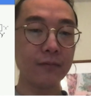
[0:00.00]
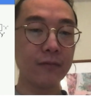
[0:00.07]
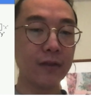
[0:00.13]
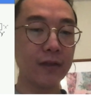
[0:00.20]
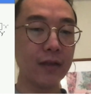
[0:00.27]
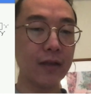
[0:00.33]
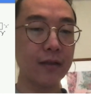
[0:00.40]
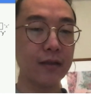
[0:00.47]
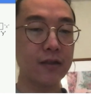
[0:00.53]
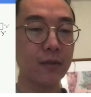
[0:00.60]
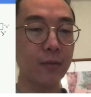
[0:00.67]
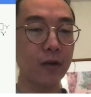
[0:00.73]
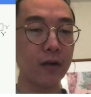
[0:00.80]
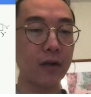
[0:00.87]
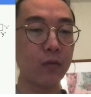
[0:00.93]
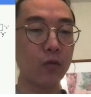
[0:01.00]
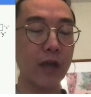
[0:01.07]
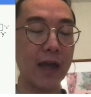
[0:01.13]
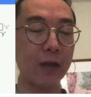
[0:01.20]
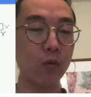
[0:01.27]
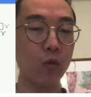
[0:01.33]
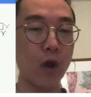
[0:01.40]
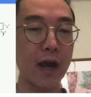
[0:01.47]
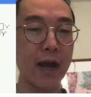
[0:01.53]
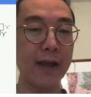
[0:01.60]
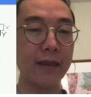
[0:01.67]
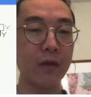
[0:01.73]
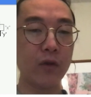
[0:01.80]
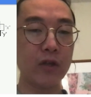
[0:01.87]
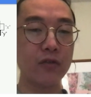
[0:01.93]
And then similarly, we add y, and
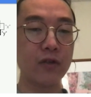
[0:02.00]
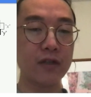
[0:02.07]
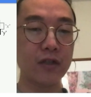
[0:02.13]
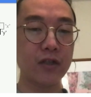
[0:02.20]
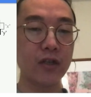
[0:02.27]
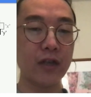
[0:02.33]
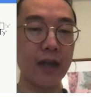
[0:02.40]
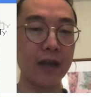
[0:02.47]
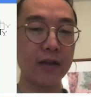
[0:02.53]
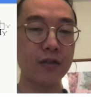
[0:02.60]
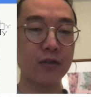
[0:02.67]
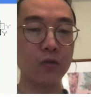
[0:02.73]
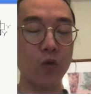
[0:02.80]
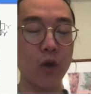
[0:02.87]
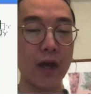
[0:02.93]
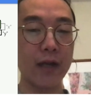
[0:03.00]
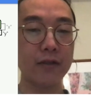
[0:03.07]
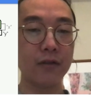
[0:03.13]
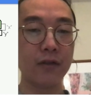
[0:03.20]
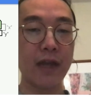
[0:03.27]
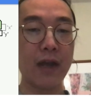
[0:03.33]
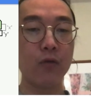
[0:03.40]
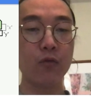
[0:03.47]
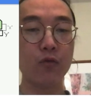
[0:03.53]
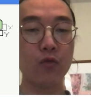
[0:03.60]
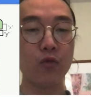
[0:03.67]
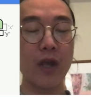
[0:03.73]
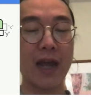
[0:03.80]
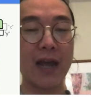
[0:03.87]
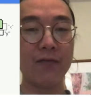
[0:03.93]
then we transition x to y. So now
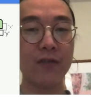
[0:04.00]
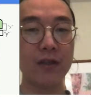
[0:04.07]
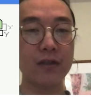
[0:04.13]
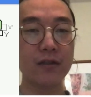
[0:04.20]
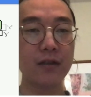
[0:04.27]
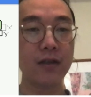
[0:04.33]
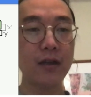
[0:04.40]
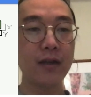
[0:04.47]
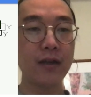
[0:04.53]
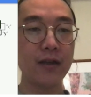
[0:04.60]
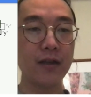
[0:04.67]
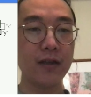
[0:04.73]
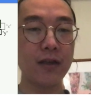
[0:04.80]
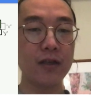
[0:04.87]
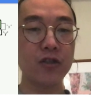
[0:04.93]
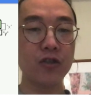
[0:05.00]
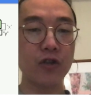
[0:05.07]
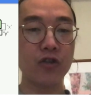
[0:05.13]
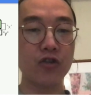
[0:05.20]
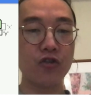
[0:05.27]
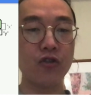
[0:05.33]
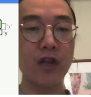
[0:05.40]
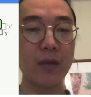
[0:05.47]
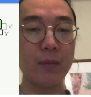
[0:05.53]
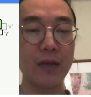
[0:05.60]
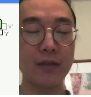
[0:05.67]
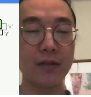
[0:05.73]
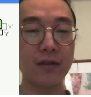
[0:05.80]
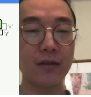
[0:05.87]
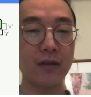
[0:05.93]
we have this history tree,
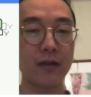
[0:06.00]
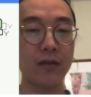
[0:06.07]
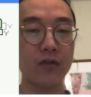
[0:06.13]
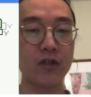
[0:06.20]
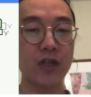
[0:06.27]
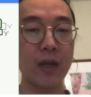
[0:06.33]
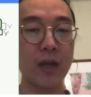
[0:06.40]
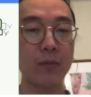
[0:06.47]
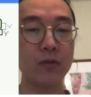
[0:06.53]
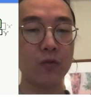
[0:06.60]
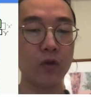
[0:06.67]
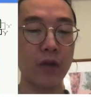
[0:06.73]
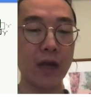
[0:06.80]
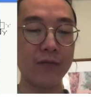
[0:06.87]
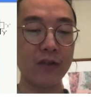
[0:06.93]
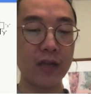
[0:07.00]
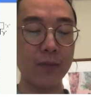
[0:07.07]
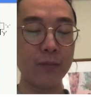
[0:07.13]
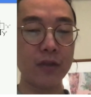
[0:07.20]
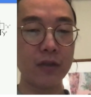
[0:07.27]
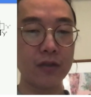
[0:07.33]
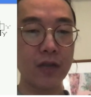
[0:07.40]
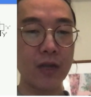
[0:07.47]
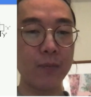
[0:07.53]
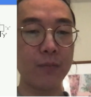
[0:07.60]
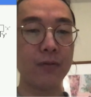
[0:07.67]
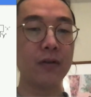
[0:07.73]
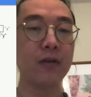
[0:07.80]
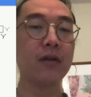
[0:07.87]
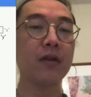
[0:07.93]
basically, of shapes where you have the empty shape,
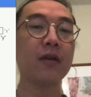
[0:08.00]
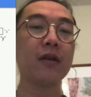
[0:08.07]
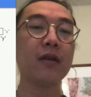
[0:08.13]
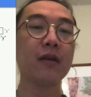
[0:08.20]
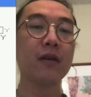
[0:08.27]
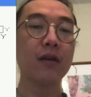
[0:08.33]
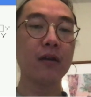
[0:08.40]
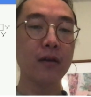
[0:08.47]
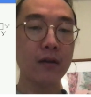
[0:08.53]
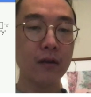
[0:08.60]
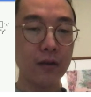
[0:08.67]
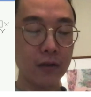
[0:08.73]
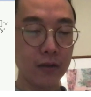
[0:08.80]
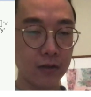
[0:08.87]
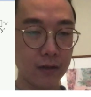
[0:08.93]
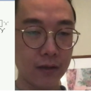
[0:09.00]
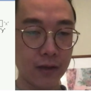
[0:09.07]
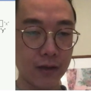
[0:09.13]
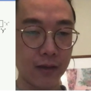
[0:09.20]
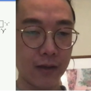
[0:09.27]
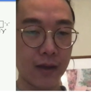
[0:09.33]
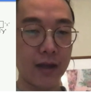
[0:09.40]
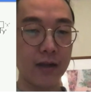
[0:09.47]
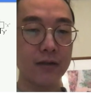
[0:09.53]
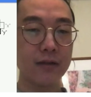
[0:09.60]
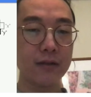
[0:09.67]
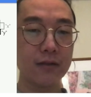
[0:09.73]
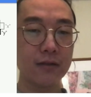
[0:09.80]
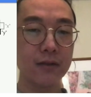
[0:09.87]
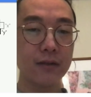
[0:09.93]
and then
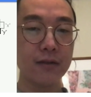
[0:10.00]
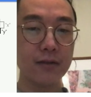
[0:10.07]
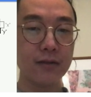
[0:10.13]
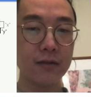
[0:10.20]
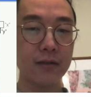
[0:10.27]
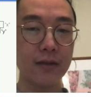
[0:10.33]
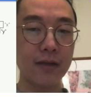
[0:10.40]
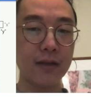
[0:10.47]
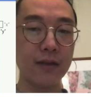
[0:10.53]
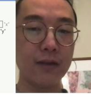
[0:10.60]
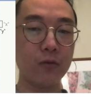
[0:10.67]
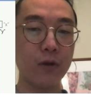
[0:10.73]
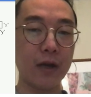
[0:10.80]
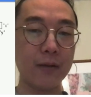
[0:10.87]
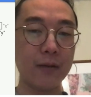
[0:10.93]
x, and then y.